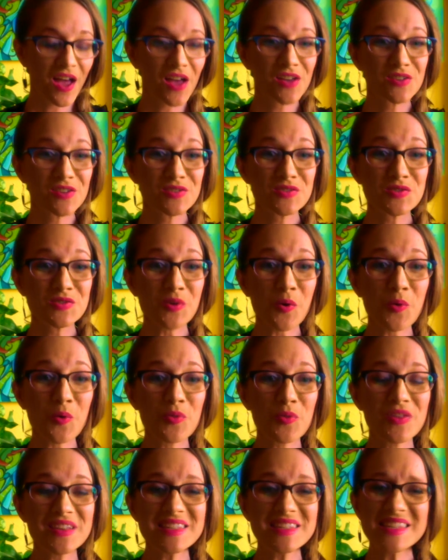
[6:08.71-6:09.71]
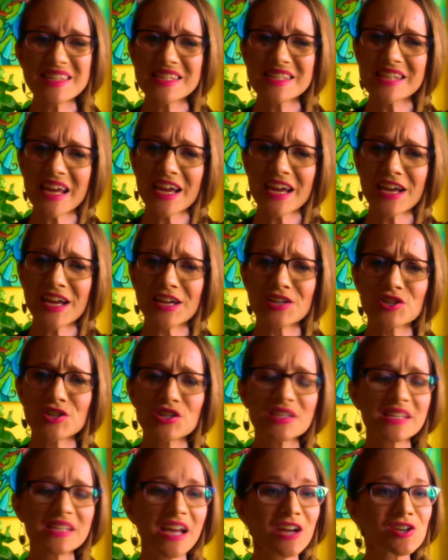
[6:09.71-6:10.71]
So this stage
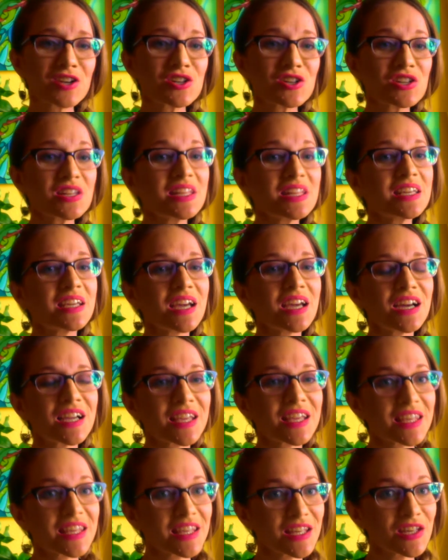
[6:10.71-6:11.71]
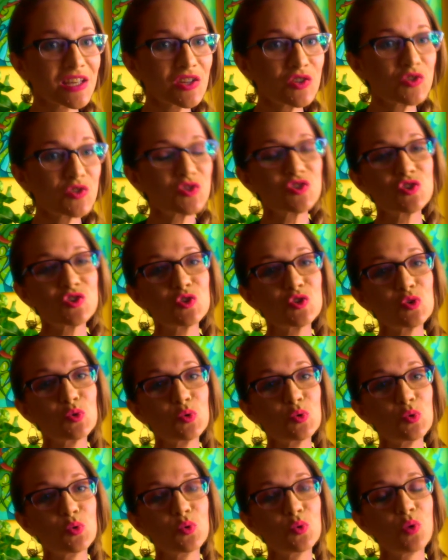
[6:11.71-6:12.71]
is actually akin
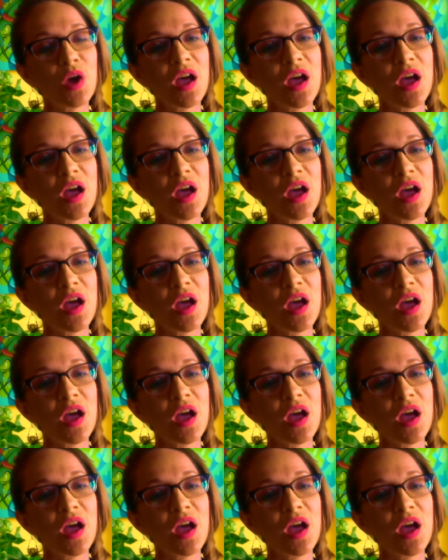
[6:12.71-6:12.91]
to